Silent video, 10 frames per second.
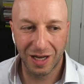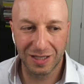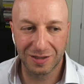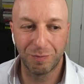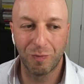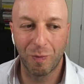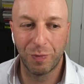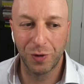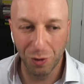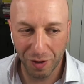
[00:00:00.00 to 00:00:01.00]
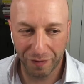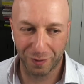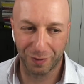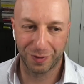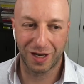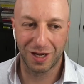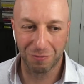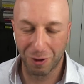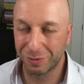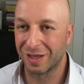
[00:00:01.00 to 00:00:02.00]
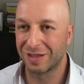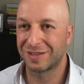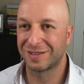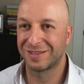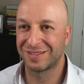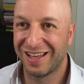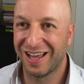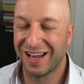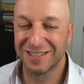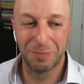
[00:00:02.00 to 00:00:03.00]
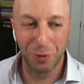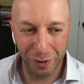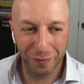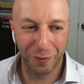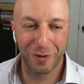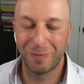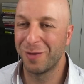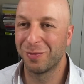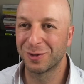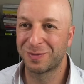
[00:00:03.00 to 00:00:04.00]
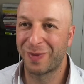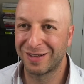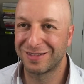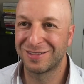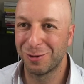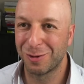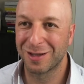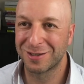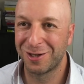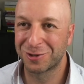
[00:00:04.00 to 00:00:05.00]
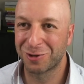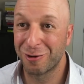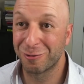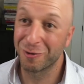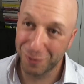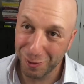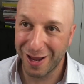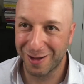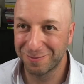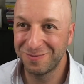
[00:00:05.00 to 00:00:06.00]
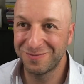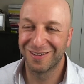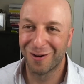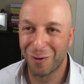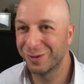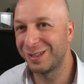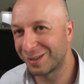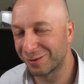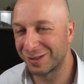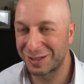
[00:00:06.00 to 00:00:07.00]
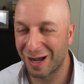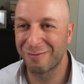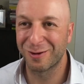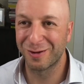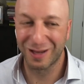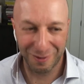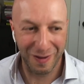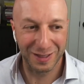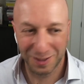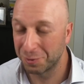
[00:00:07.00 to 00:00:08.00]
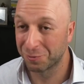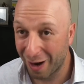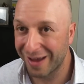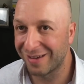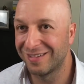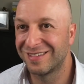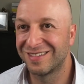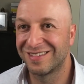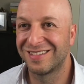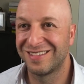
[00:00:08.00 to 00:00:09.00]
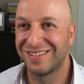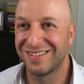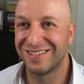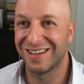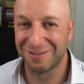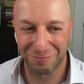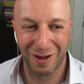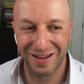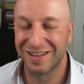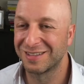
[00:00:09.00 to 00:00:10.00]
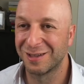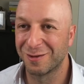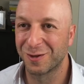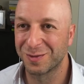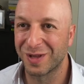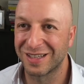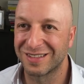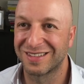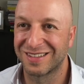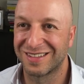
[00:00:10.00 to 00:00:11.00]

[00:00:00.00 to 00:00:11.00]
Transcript: It's beautiful that he wrote this. It's beautiful that people spent 2,000 years trying to refute him, only to discover that in fact he was right in writing this in the first place.